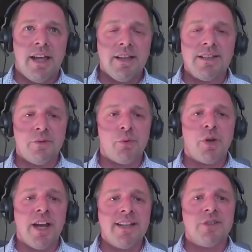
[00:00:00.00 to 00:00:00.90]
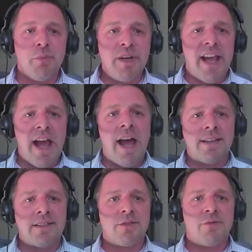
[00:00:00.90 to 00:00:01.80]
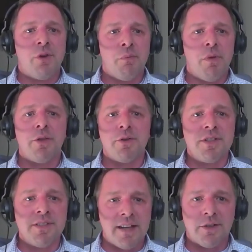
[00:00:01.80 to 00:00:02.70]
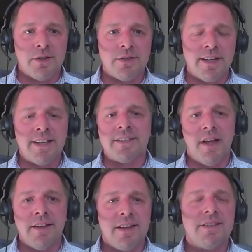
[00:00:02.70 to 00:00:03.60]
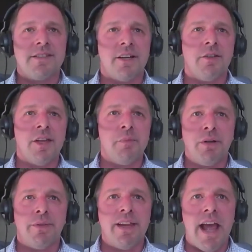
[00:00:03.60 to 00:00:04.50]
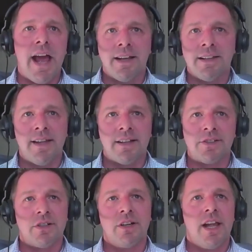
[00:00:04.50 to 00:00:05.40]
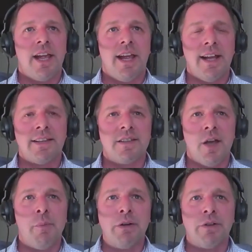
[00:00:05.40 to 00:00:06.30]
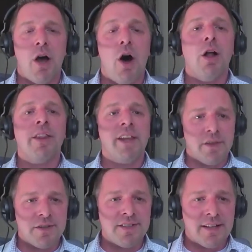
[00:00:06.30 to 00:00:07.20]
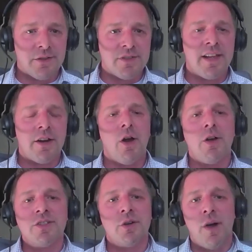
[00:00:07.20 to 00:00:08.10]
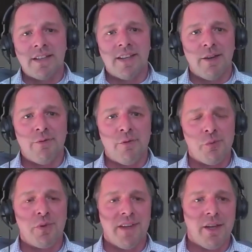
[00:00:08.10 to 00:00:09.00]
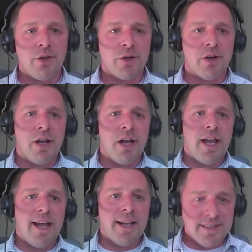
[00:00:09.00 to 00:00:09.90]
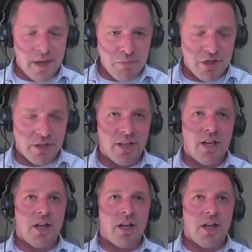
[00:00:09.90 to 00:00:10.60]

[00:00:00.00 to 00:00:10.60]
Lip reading: listen, we're getting so many asks from other sectors, and it's not necessarily about the ag sector. It's about all the other sectors that are also asking for a particular exemption